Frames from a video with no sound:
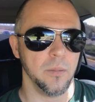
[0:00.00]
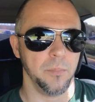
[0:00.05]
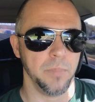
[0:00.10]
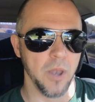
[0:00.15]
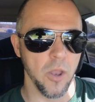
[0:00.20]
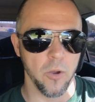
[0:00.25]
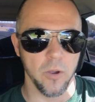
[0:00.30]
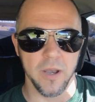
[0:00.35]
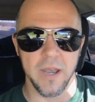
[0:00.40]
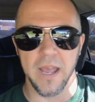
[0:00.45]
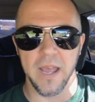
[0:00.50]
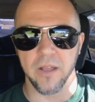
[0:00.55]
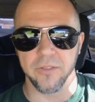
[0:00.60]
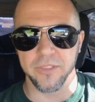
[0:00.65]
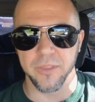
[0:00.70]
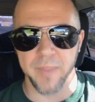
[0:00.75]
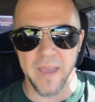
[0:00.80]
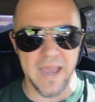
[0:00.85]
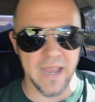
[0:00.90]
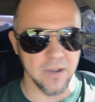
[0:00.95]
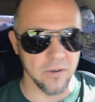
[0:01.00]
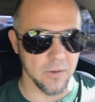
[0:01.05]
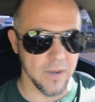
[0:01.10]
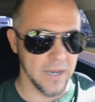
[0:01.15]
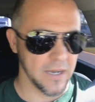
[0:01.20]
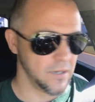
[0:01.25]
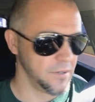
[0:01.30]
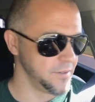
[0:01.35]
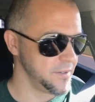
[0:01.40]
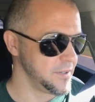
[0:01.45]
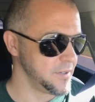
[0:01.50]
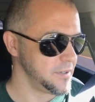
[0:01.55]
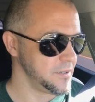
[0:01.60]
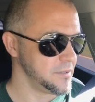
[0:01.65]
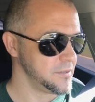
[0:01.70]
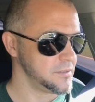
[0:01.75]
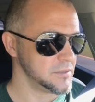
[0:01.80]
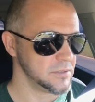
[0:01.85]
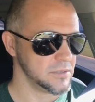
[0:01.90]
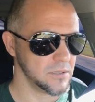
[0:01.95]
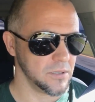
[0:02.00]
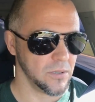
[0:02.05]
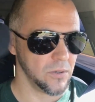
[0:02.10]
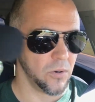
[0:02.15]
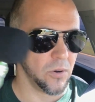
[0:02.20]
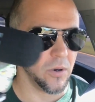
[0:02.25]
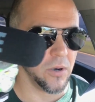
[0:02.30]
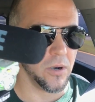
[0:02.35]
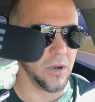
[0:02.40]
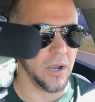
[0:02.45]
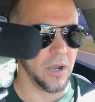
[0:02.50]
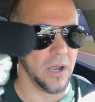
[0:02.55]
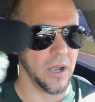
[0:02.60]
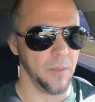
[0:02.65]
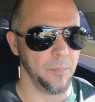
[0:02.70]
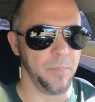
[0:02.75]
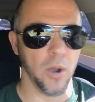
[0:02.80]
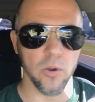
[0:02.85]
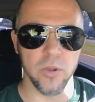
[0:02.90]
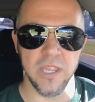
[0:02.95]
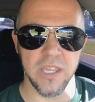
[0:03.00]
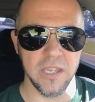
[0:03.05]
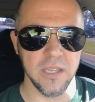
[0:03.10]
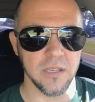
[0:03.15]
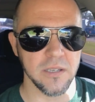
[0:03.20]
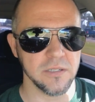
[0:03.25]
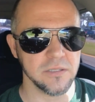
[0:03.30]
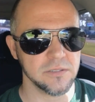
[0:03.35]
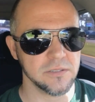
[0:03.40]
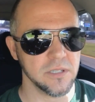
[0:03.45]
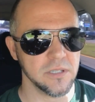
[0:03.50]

blowing out the background or bokeh